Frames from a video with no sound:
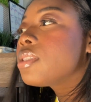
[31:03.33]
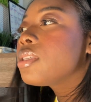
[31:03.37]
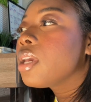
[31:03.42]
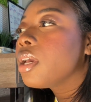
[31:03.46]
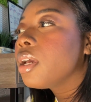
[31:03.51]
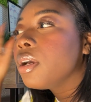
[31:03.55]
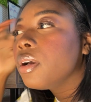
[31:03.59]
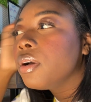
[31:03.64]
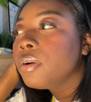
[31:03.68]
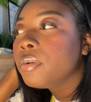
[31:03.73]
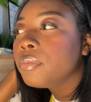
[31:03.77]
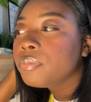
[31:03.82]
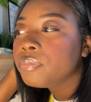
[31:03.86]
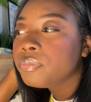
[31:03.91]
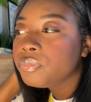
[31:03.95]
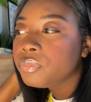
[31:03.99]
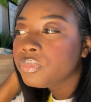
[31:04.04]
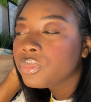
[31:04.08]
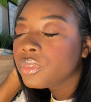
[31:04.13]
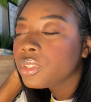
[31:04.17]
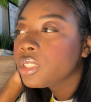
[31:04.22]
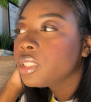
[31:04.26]
tell.
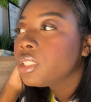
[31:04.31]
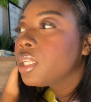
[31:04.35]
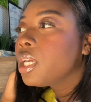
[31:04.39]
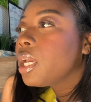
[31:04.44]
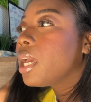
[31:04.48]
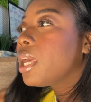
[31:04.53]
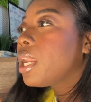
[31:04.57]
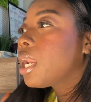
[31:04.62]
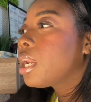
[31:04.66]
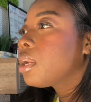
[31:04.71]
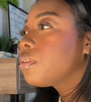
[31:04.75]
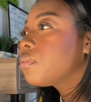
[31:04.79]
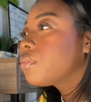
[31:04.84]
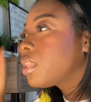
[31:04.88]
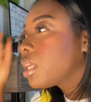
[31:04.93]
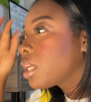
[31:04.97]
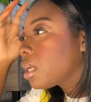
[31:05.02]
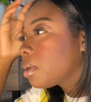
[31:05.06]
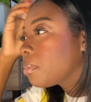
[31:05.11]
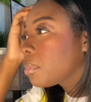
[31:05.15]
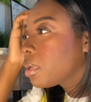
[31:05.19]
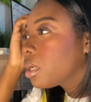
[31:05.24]
And I don't
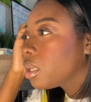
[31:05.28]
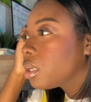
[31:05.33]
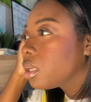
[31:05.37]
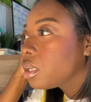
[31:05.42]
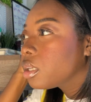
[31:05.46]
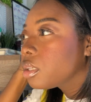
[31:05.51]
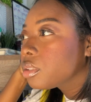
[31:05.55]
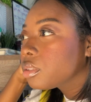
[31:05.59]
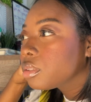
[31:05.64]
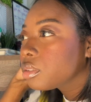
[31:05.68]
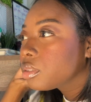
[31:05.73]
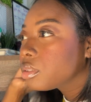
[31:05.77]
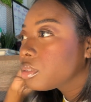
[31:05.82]
think I'm going to